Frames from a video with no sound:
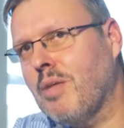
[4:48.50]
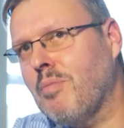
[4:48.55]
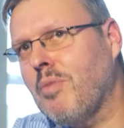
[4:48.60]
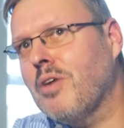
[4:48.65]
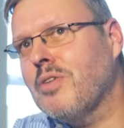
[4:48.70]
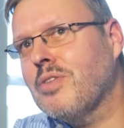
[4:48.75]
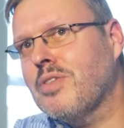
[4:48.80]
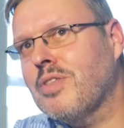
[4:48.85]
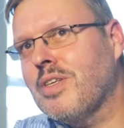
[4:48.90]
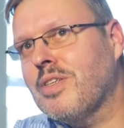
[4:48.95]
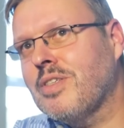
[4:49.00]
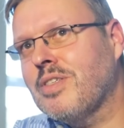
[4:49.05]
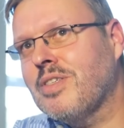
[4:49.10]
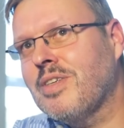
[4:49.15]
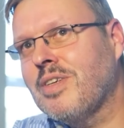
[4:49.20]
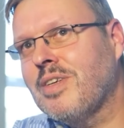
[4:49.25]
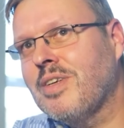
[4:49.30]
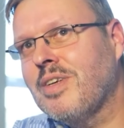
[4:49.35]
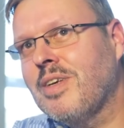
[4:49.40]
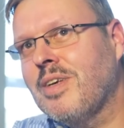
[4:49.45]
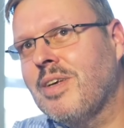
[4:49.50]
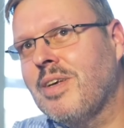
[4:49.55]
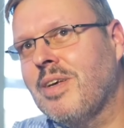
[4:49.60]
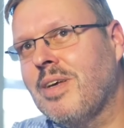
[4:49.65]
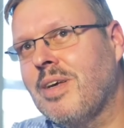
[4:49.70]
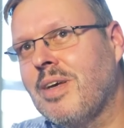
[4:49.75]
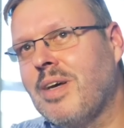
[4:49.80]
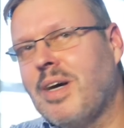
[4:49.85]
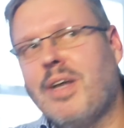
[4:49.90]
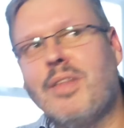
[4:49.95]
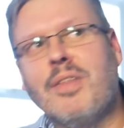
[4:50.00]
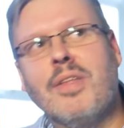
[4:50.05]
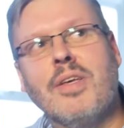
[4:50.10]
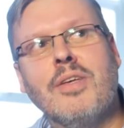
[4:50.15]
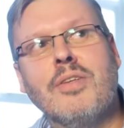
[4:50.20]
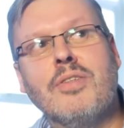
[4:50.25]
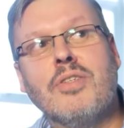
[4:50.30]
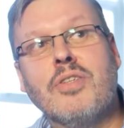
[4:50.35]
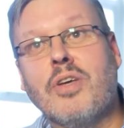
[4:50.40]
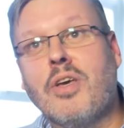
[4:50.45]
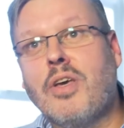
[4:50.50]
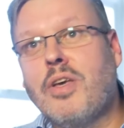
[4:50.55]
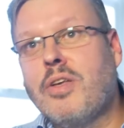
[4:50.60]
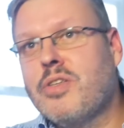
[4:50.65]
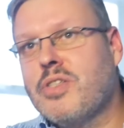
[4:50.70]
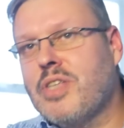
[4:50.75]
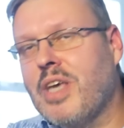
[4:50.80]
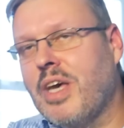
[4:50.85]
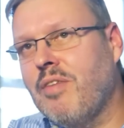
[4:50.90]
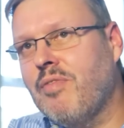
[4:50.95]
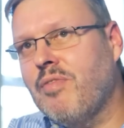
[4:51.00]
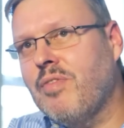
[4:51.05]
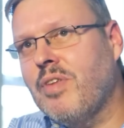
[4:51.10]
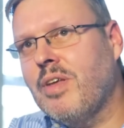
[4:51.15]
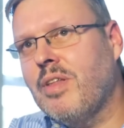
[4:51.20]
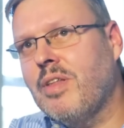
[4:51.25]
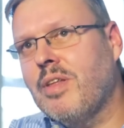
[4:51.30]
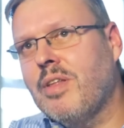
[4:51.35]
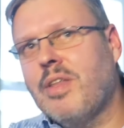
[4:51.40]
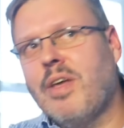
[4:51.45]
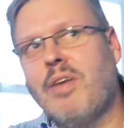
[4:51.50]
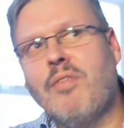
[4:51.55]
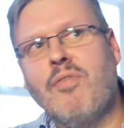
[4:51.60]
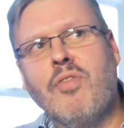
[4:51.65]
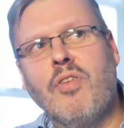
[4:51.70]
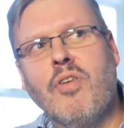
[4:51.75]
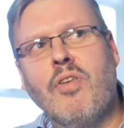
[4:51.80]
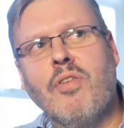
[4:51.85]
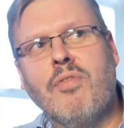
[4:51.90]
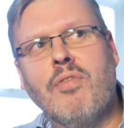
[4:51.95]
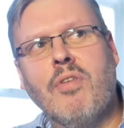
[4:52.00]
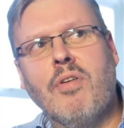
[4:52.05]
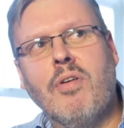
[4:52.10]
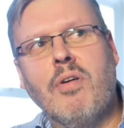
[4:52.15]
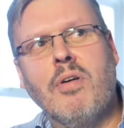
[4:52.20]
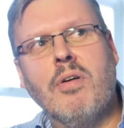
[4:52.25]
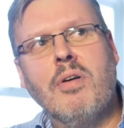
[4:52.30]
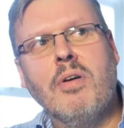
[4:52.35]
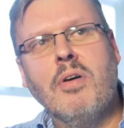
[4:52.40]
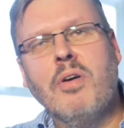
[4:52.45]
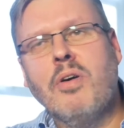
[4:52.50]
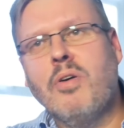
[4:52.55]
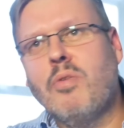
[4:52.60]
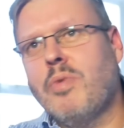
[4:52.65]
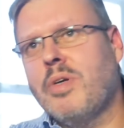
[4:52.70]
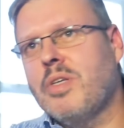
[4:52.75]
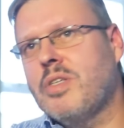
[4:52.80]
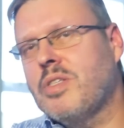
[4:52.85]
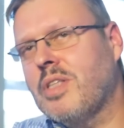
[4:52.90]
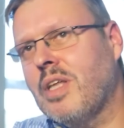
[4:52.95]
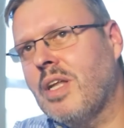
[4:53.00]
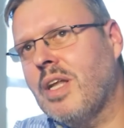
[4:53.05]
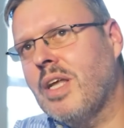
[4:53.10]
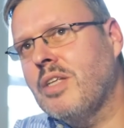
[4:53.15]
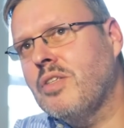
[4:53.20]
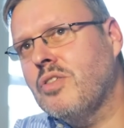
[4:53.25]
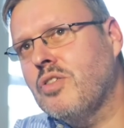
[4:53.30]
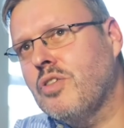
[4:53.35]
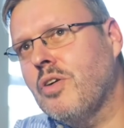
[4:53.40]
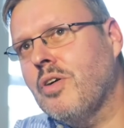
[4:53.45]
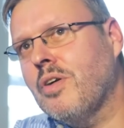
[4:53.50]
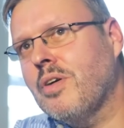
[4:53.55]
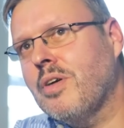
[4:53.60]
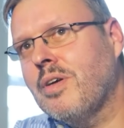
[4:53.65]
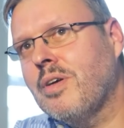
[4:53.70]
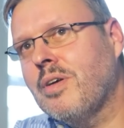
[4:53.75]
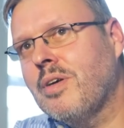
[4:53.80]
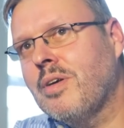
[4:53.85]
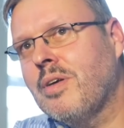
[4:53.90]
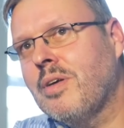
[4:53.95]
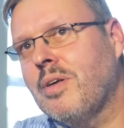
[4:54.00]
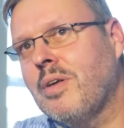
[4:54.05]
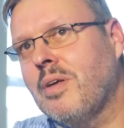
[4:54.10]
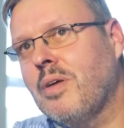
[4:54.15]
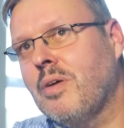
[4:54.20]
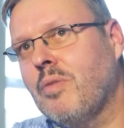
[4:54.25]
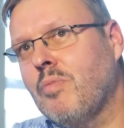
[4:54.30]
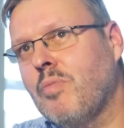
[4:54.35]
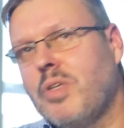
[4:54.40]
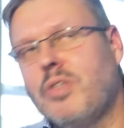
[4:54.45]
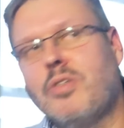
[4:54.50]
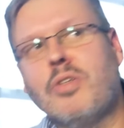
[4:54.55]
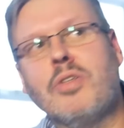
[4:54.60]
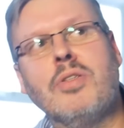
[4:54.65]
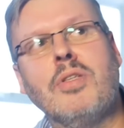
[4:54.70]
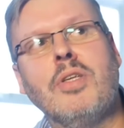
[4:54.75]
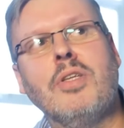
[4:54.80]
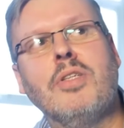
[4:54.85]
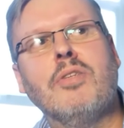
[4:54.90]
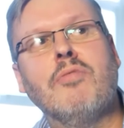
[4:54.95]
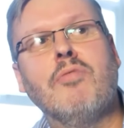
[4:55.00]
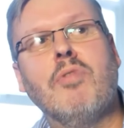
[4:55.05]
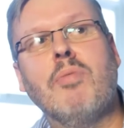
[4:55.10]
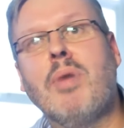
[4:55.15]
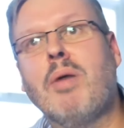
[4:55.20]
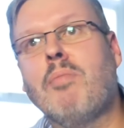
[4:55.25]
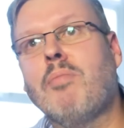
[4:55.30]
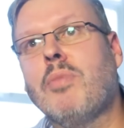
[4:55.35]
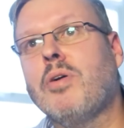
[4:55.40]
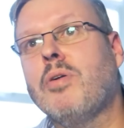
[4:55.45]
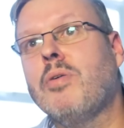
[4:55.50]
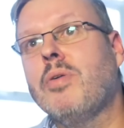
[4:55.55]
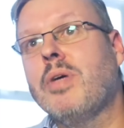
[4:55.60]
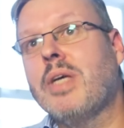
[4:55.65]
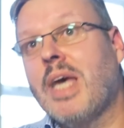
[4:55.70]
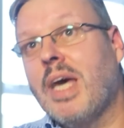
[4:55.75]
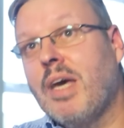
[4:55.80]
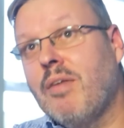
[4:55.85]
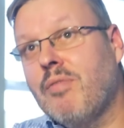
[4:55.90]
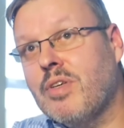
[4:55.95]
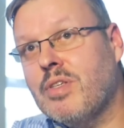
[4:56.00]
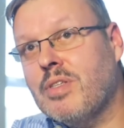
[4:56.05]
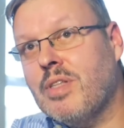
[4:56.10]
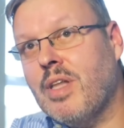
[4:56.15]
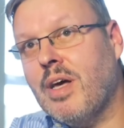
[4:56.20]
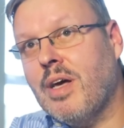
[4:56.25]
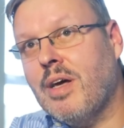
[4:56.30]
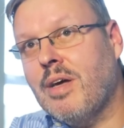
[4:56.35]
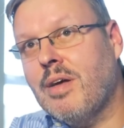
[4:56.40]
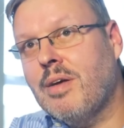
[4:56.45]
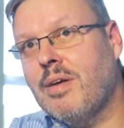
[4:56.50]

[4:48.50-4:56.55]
amongst us. And the safety that they fought for, we still enjoy. We just need to remember who gave us that.